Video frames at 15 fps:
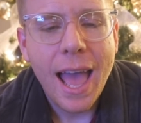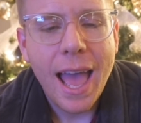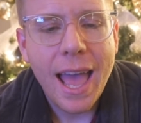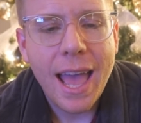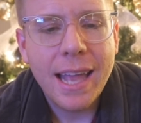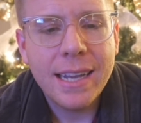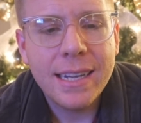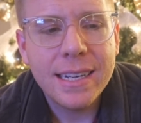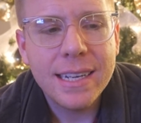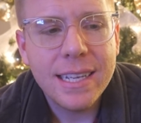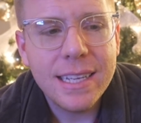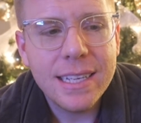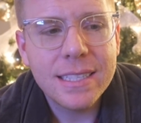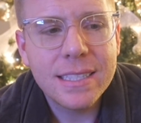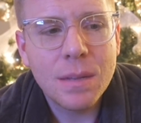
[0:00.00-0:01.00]
And
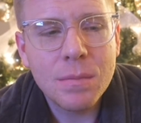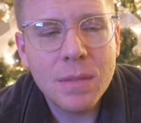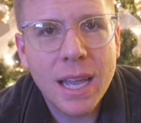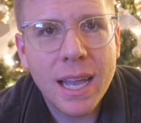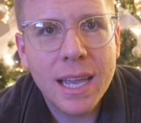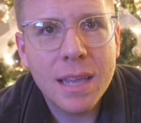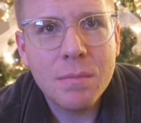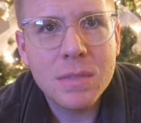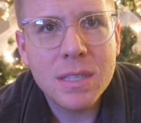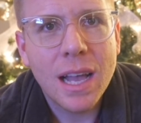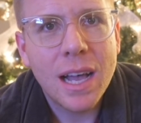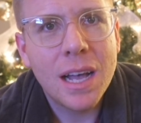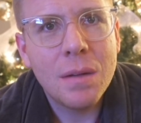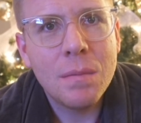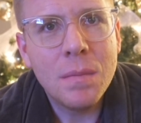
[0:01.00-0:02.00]
he sometimes
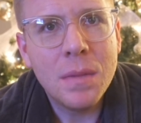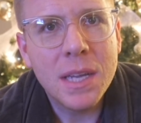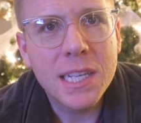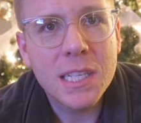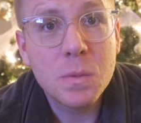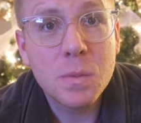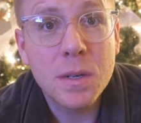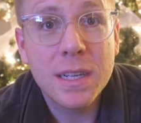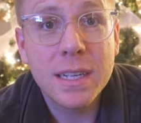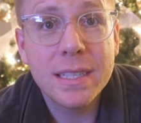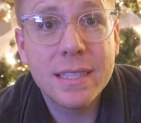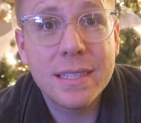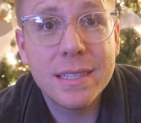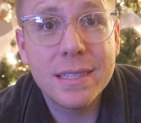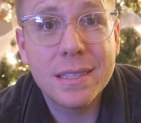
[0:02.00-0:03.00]
um,
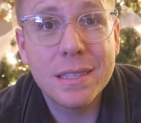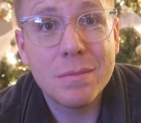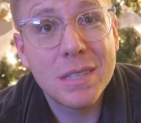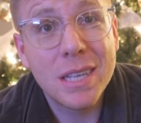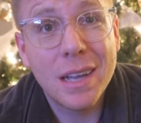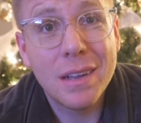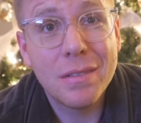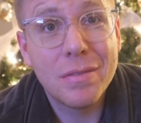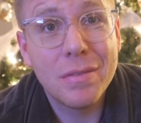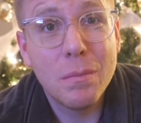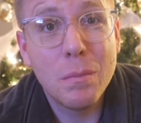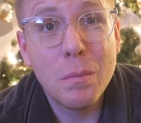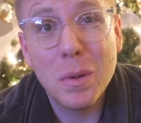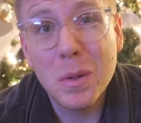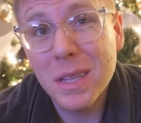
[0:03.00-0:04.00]
experiences some tough
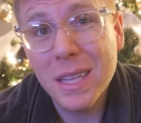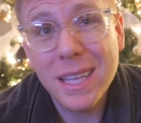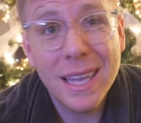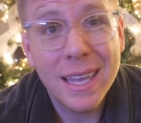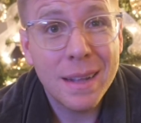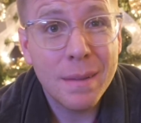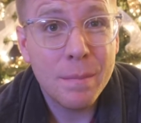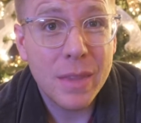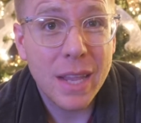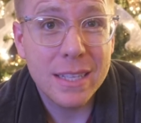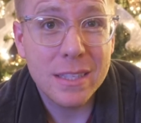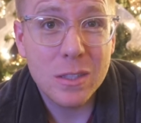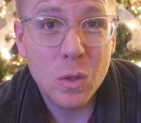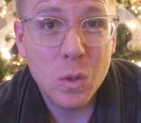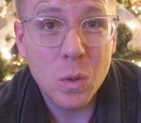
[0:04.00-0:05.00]
bullying
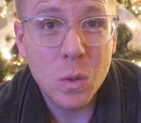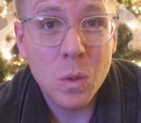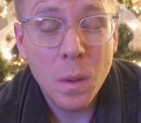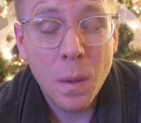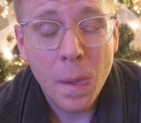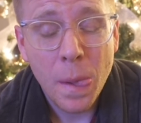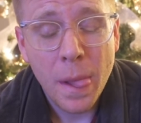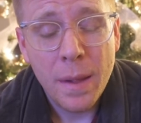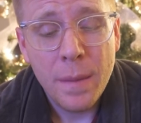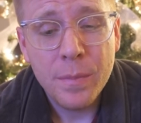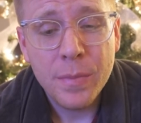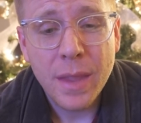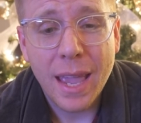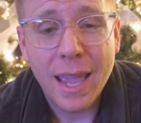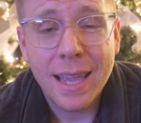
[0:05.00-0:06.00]
at school.
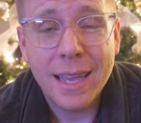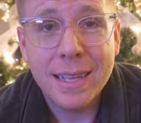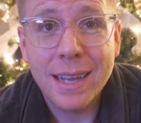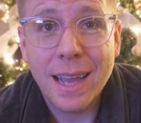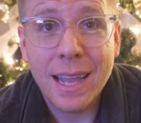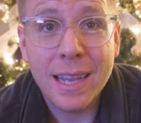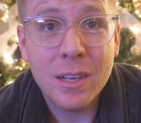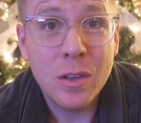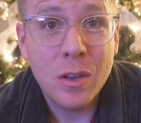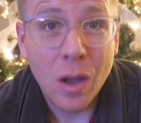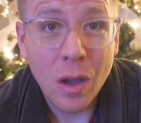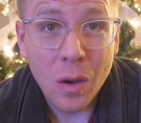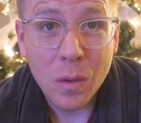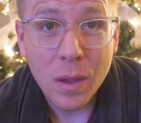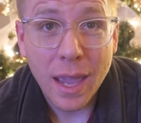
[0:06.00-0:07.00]
And I
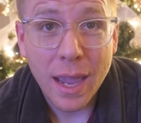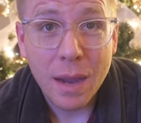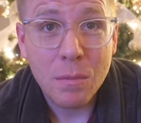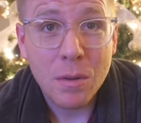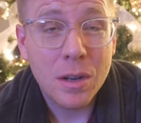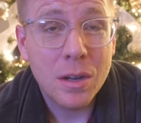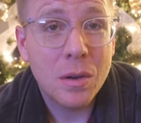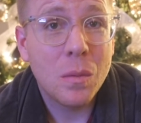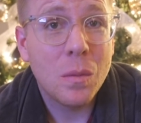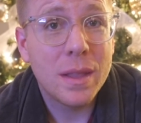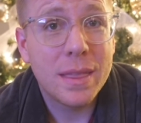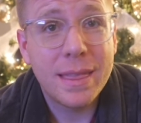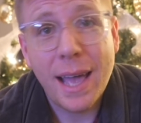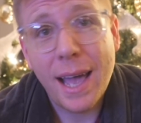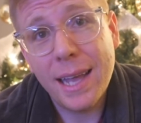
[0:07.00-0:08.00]
know, Cameron,
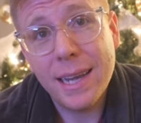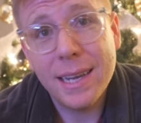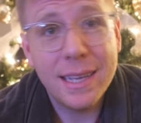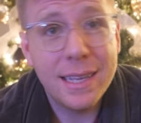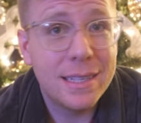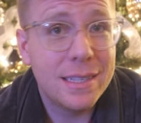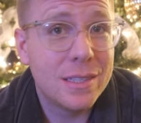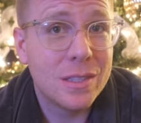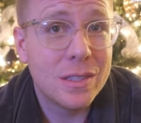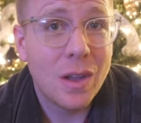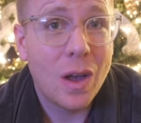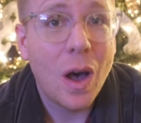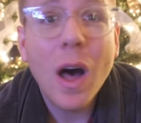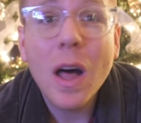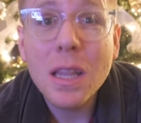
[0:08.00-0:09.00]
what that is
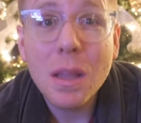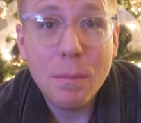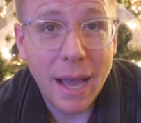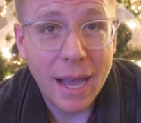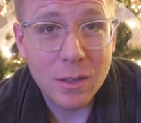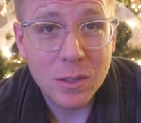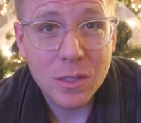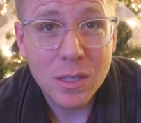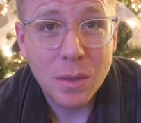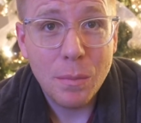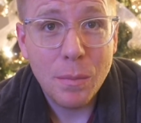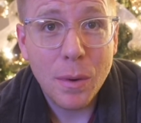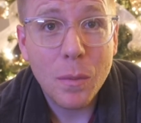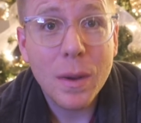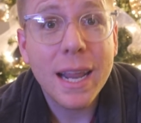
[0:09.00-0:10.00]
all about.
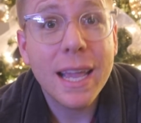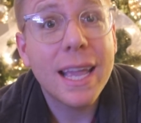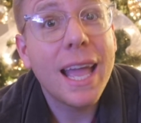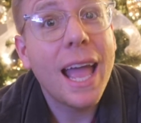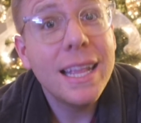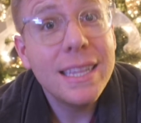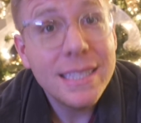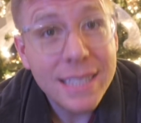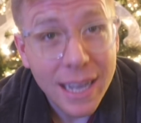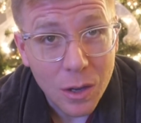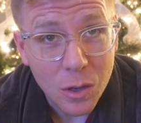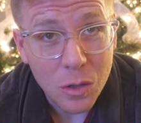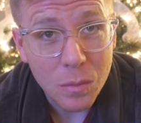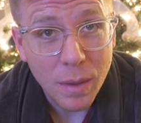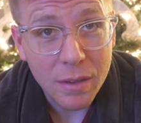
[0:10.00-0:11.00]
But what I can tell
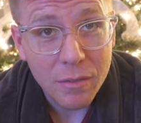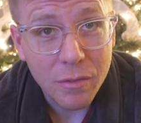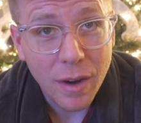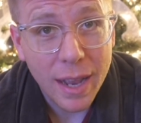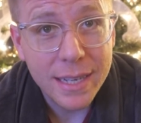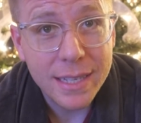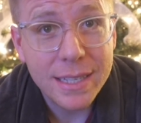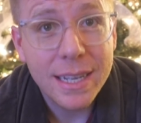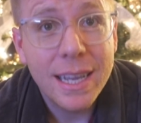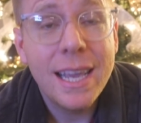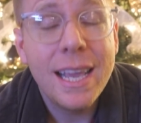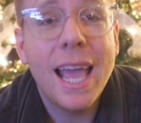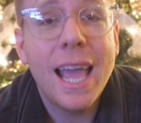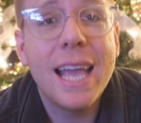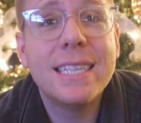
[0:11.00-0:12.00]
you, my friend,
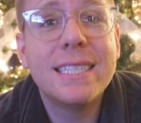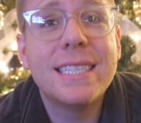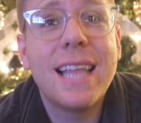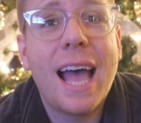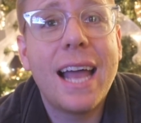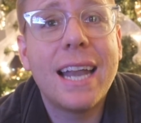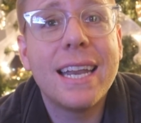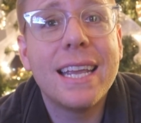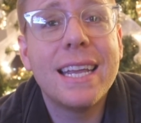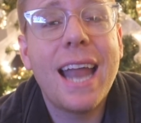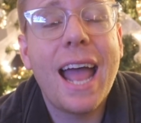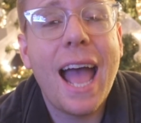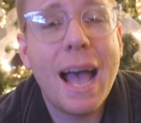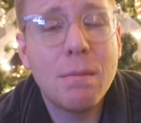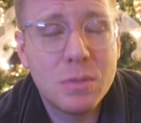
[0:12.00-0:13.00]
is that it
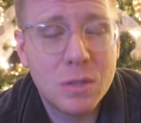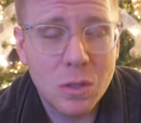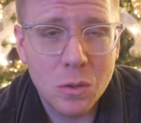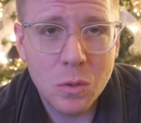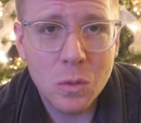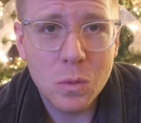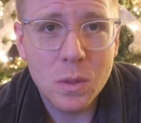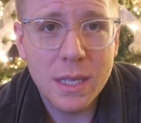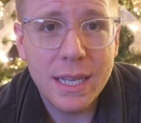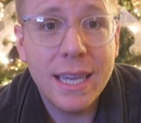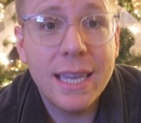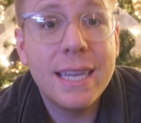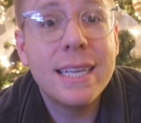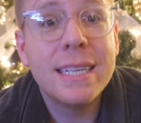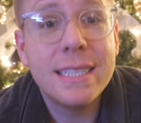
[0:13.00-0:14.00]

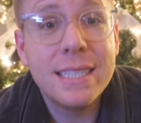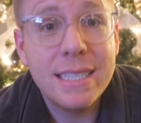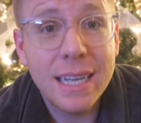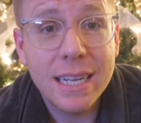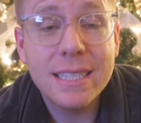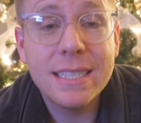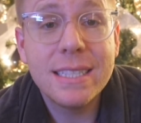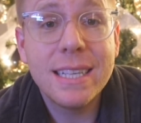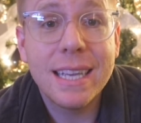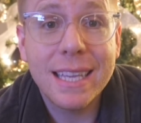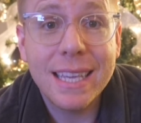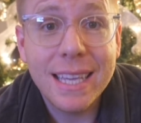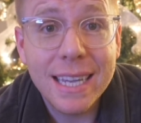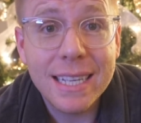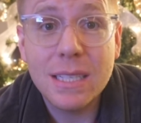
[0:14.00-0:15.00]
absolutely does
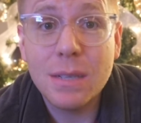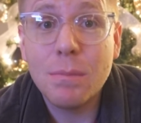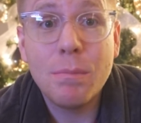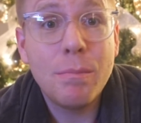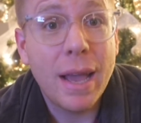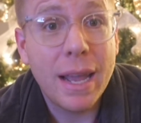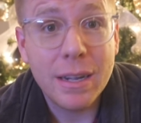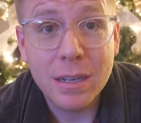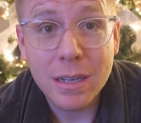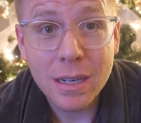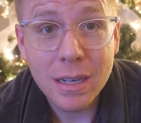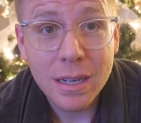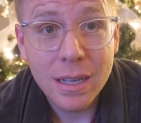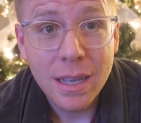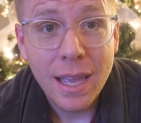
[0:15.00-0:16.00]
get
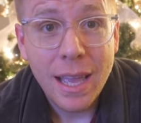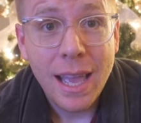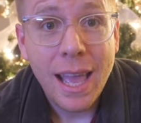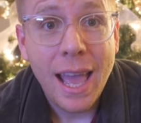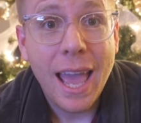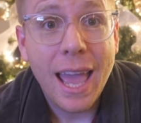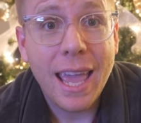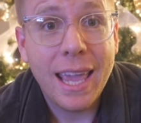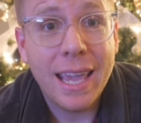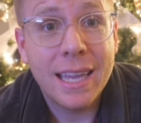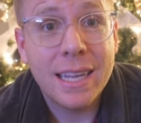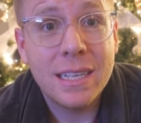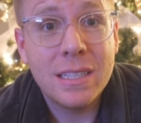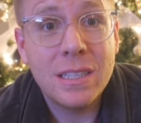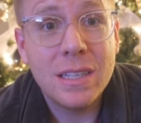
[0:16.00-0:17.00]
better.
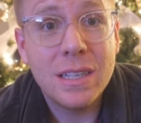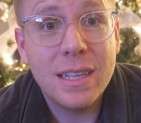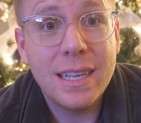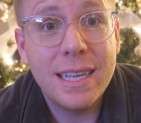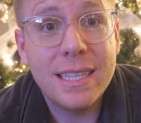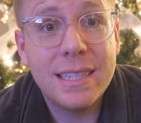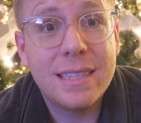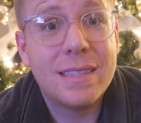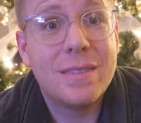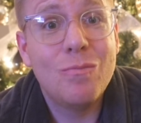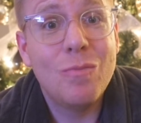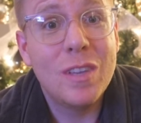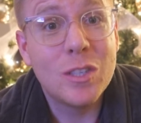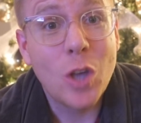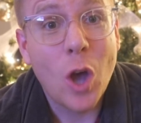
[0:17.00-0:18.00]
And it
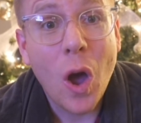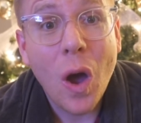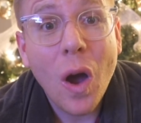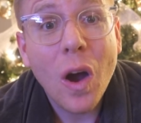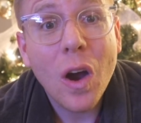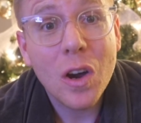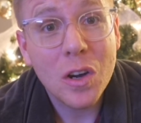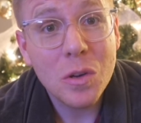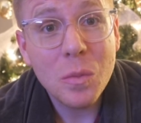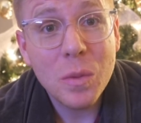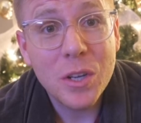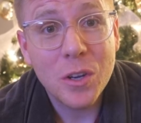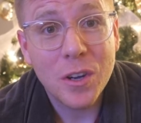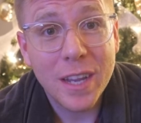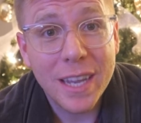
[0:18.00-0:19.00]
is hard
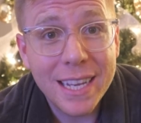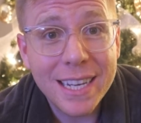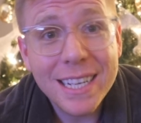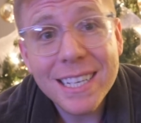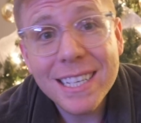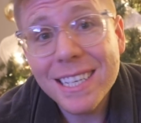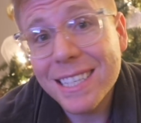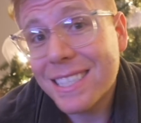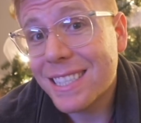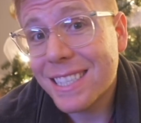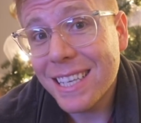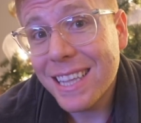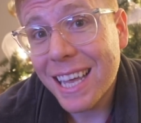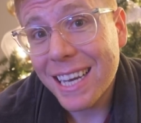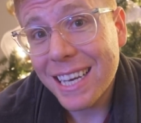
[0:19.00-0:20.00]
when you're in it to
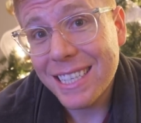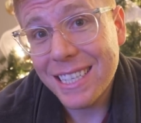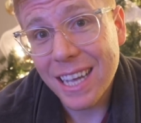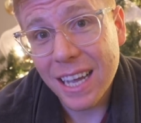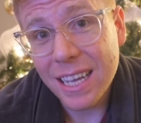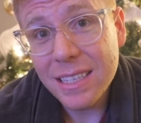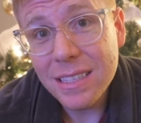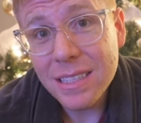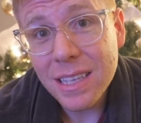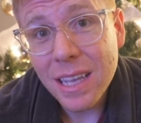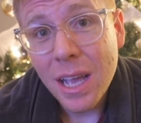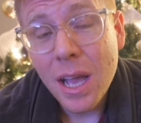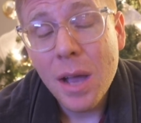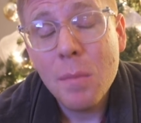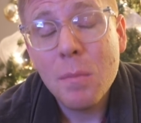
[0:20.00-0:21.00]
see that it does.
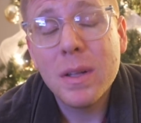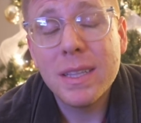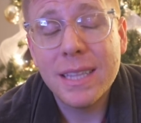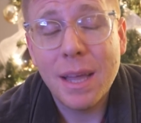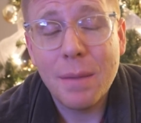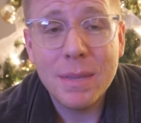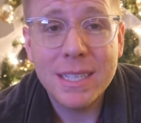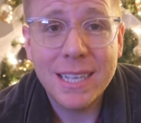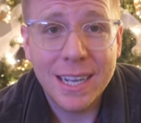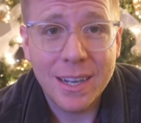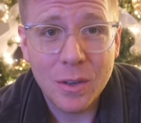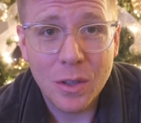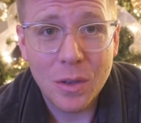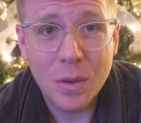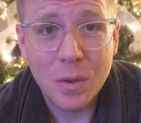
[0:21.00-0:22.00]
But let me
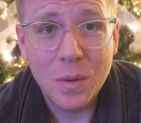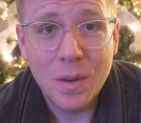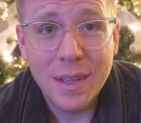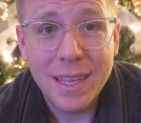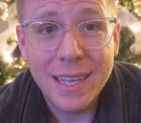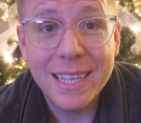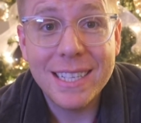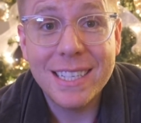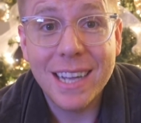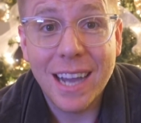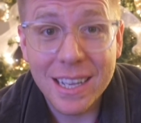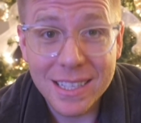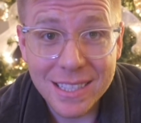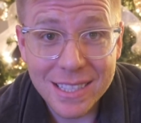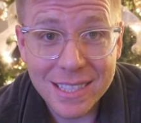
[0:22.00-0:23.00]
tell you, it
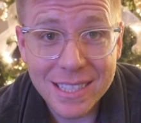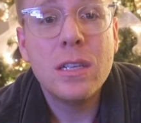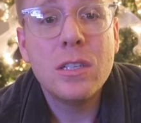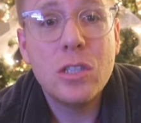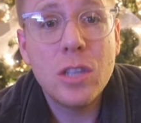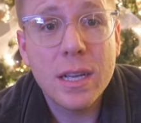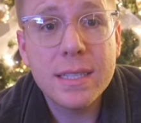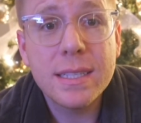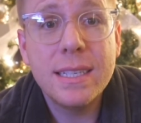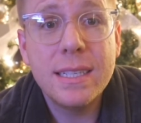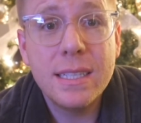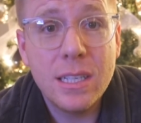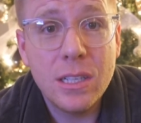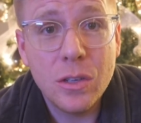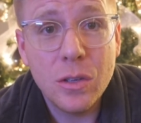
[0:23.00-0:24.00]
does. Just
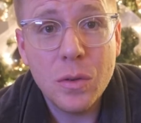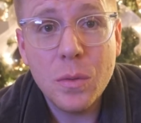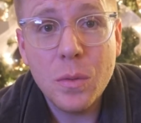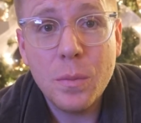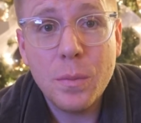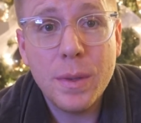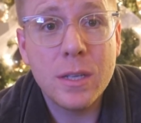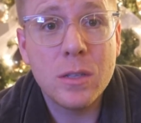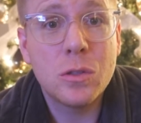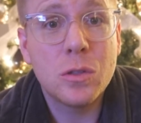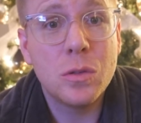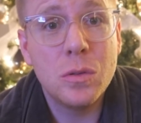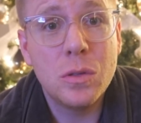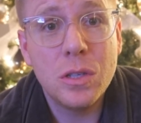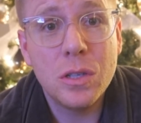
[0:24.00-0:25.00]
continue being
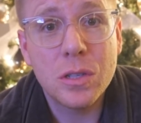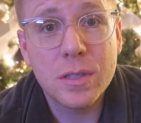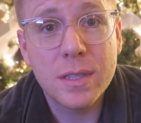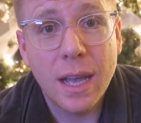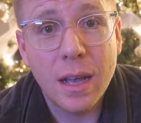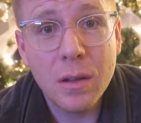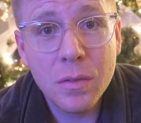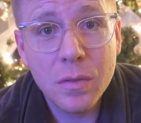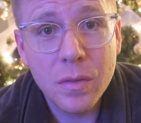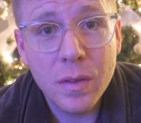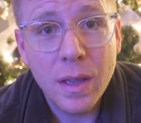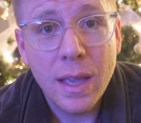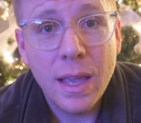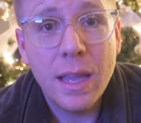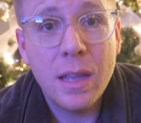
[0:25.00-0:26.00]
true to yourself
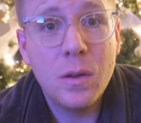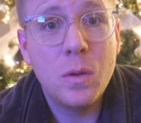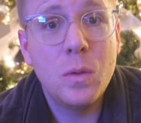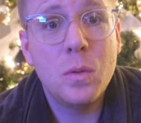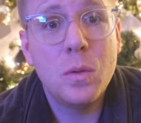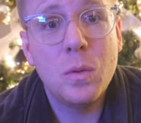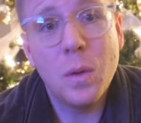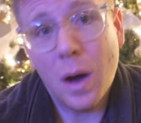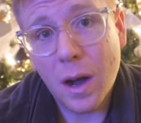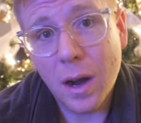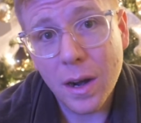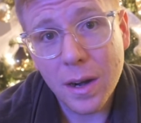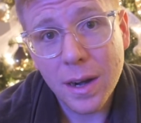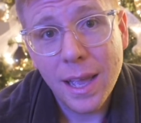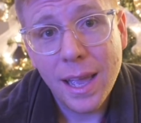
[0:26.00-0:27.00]
and who you
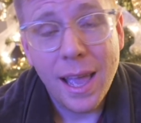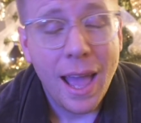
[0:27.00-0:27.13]
are.